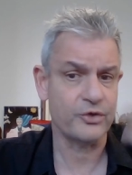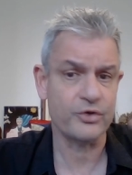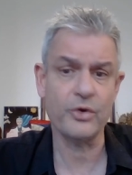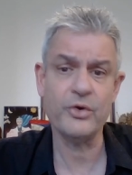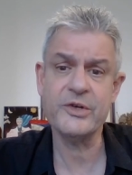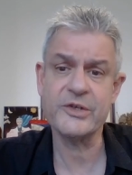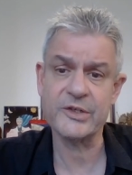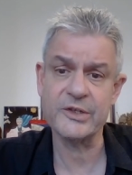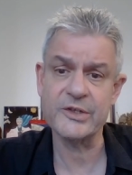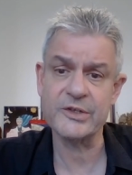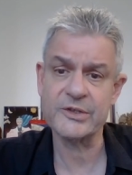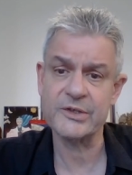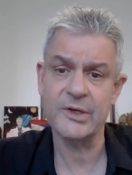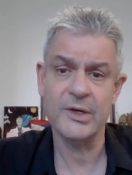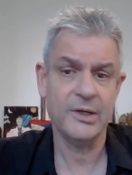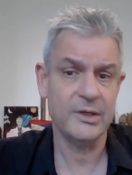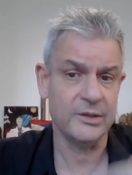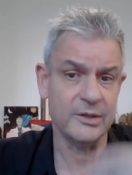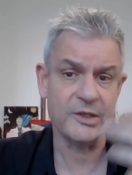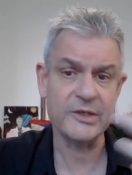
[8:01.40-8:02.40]
choices,
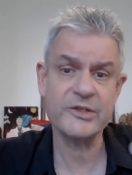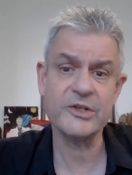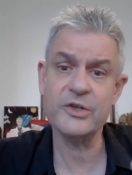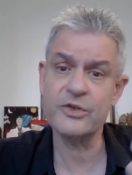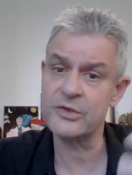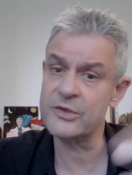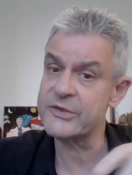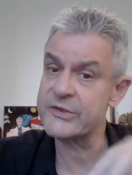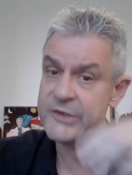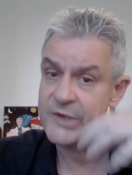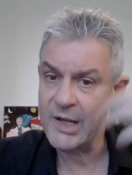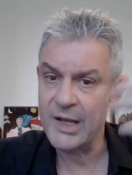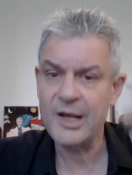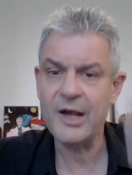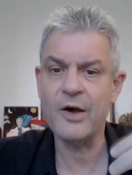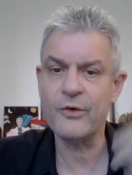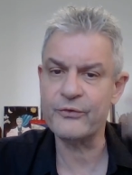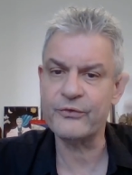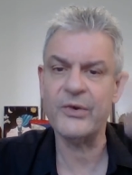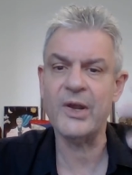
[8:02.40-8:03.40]
decisions
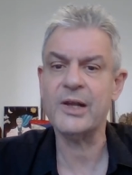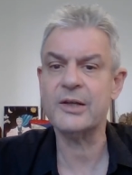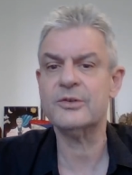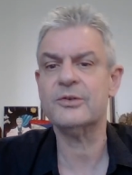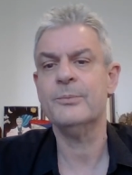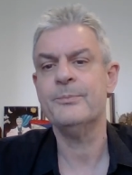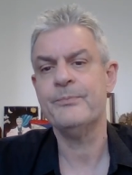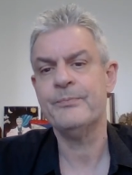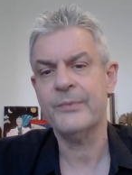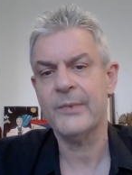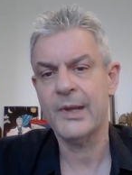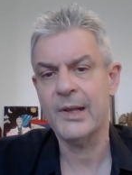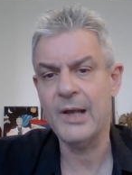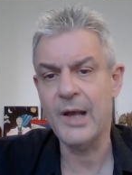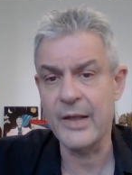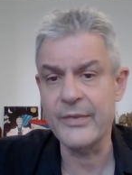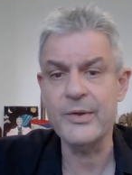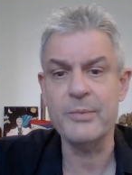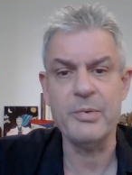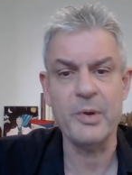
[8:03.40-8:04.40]
affect
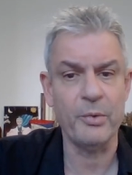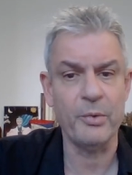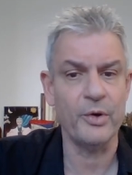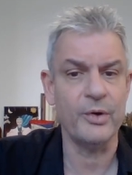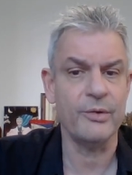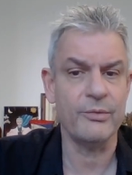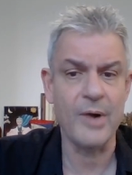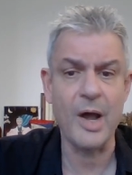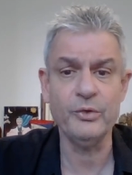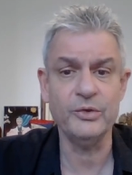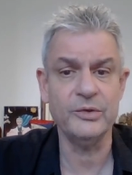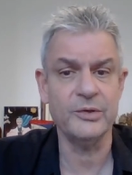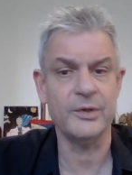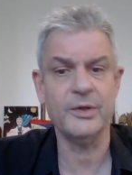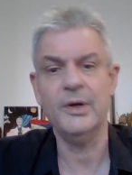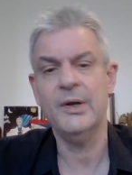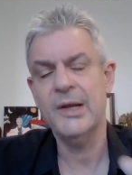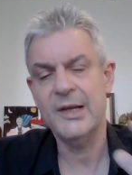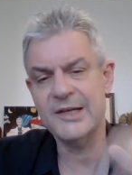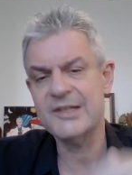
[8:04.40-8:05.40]
other people around
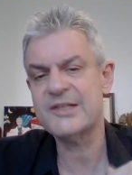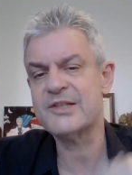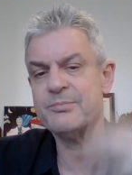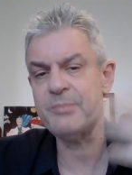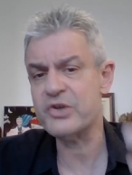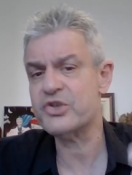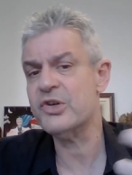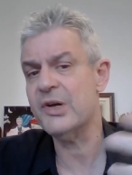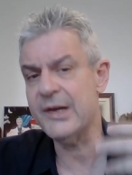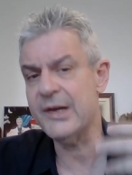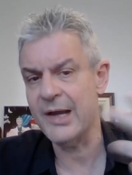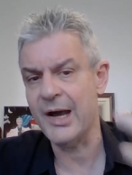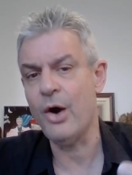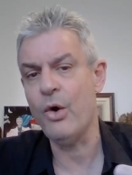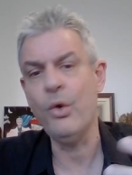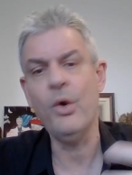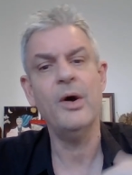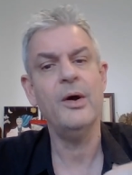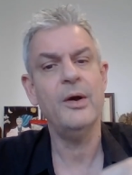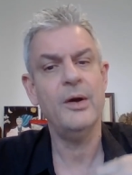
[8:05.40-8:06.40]
her, especially
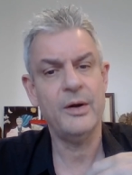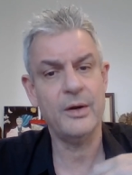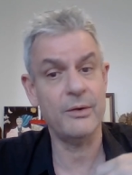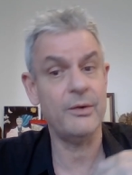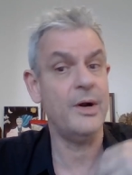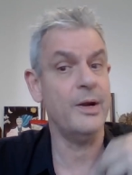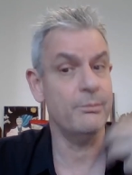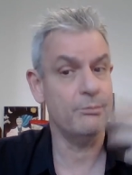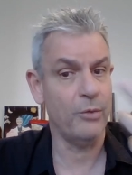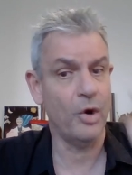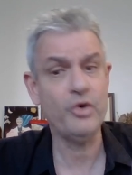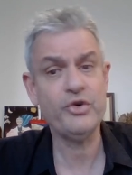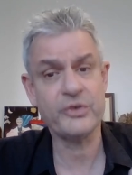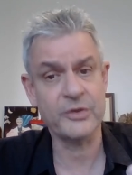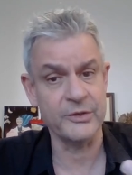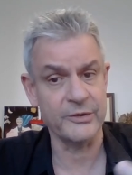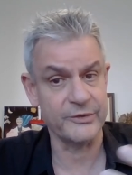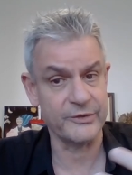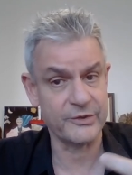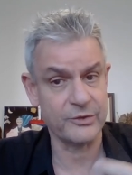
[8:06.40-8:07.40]
how her
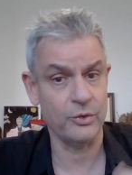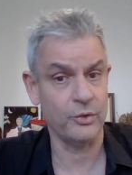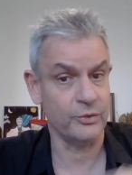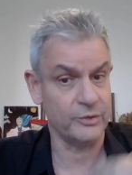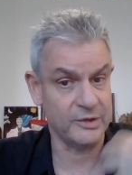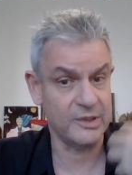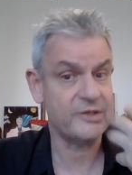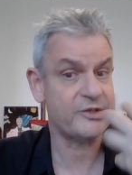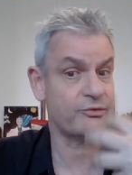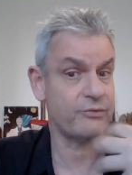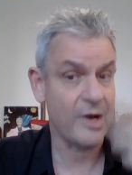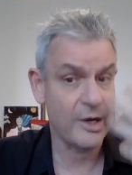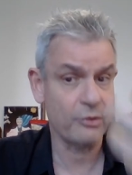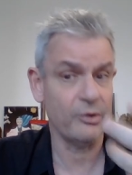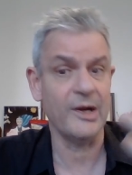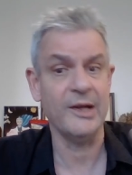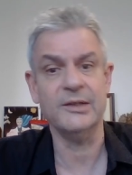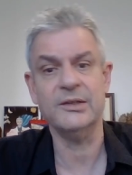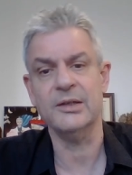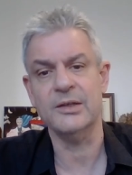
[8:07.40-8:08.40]
emotions or
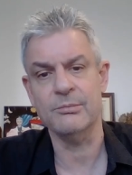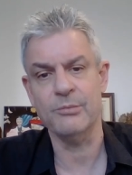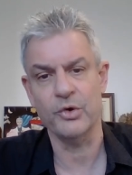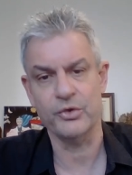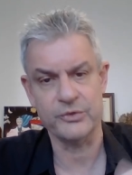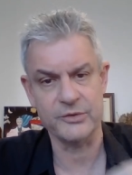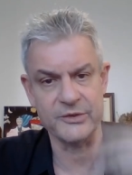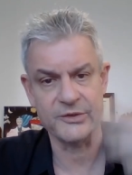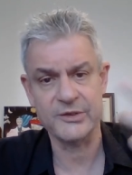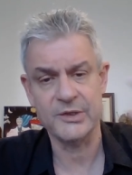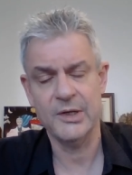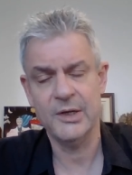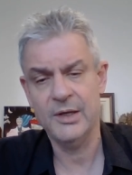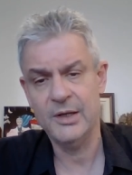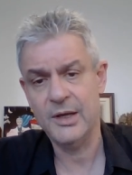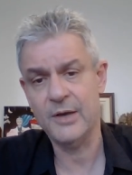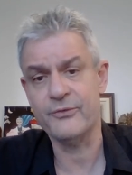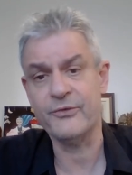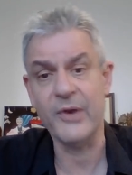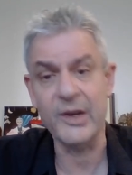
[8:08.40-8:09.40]
dysregulated emotions
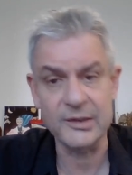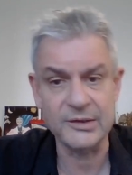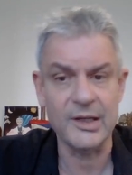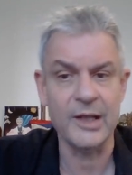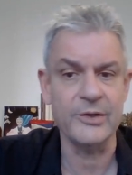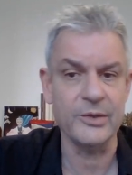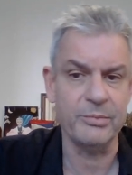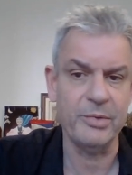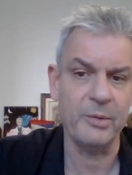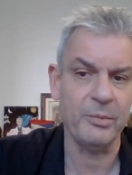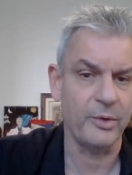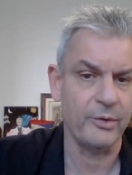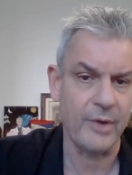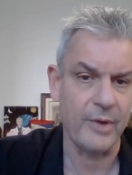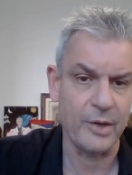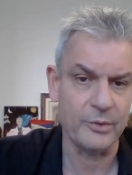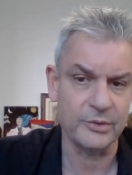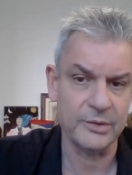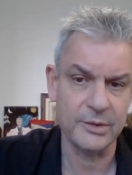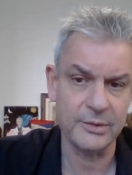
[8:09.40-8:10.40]
affect other people
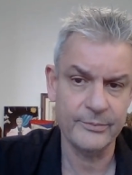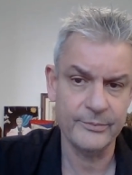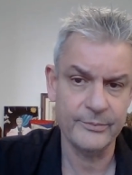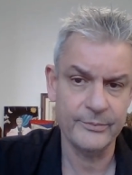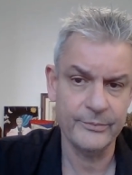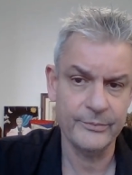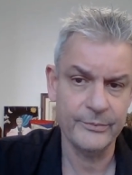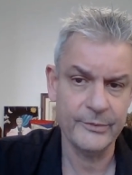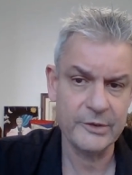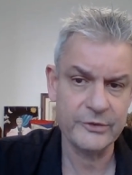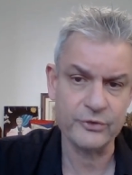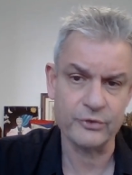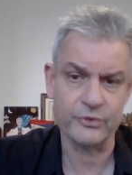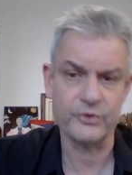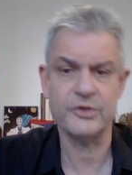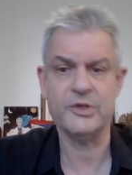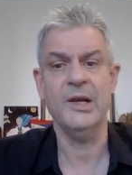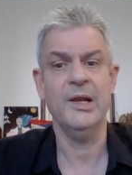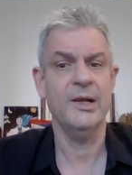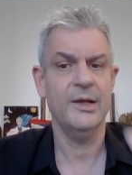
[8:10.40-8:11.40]
around her. So
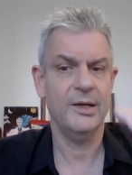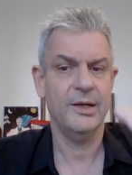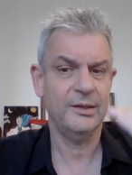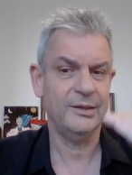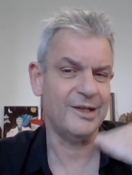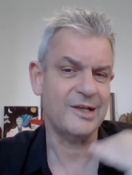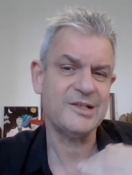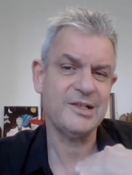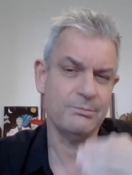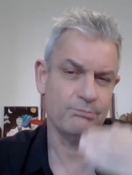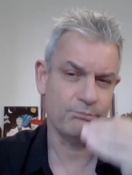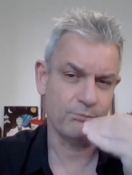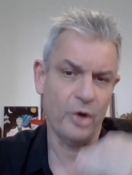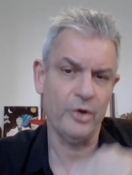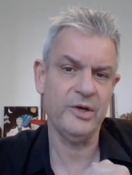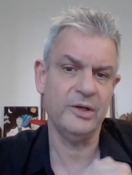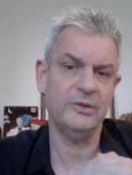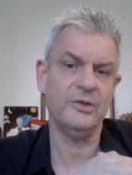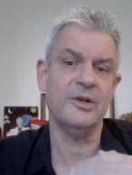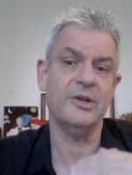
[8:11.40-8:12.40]
she doesn't
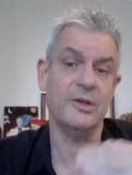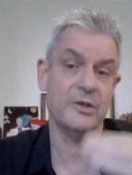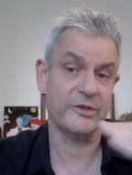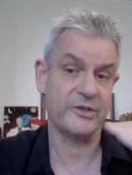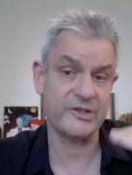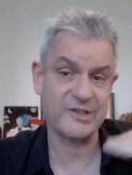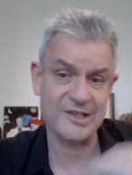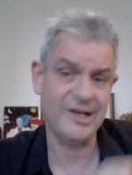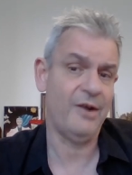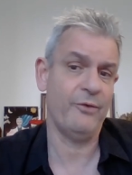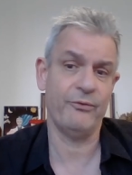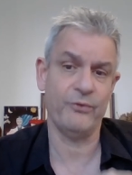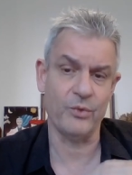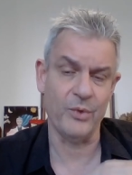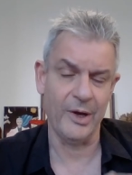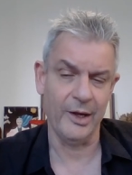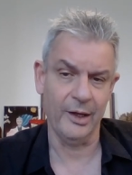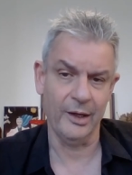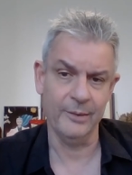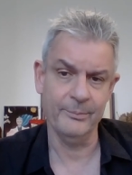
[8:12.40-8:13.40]
monitor herself
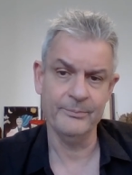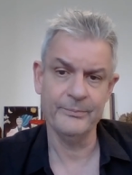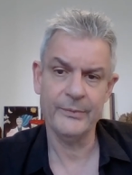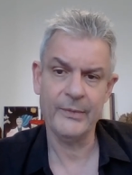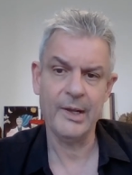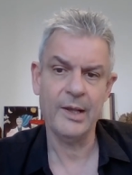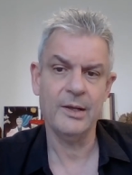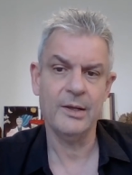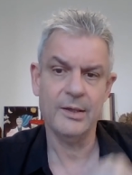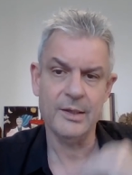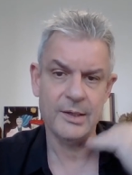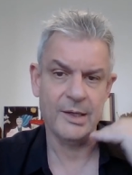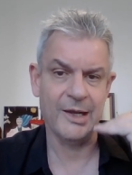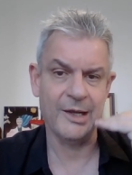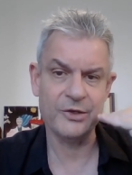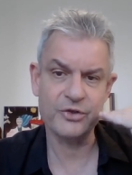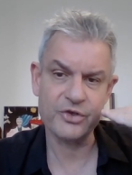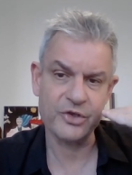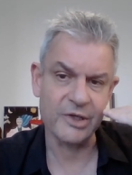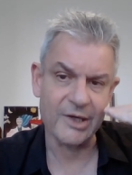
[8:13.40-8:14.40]
well,
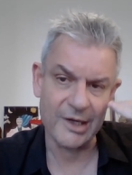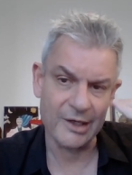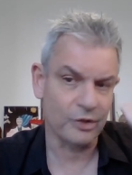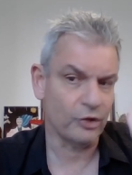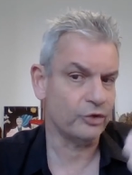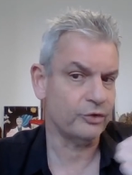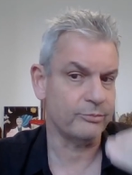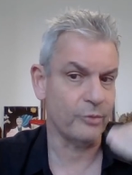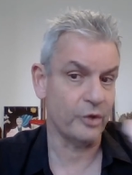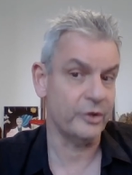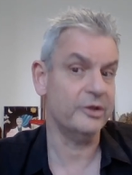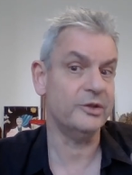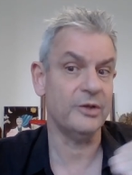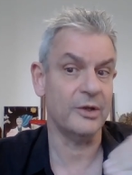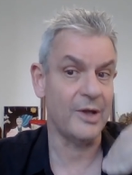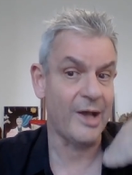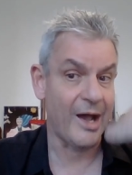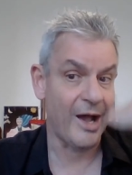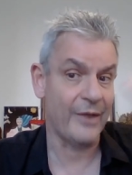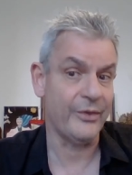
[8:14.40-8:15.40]
and she cannot
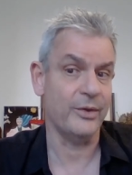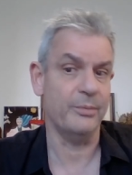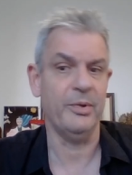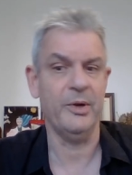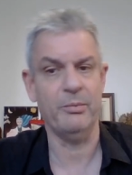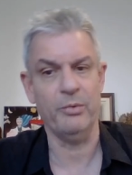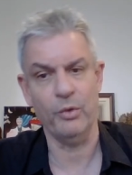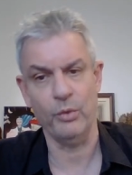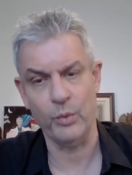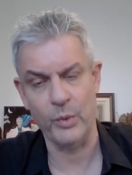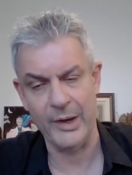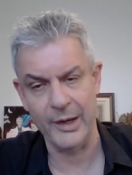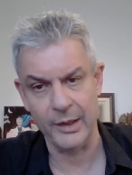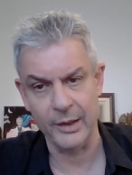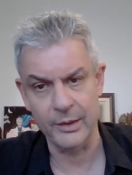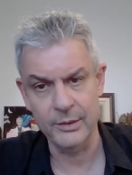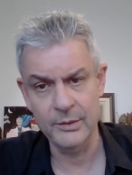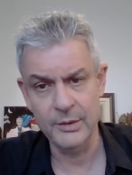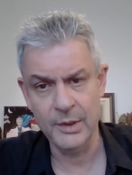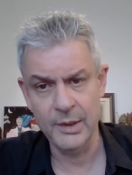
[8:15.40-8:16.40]
monitor other people well.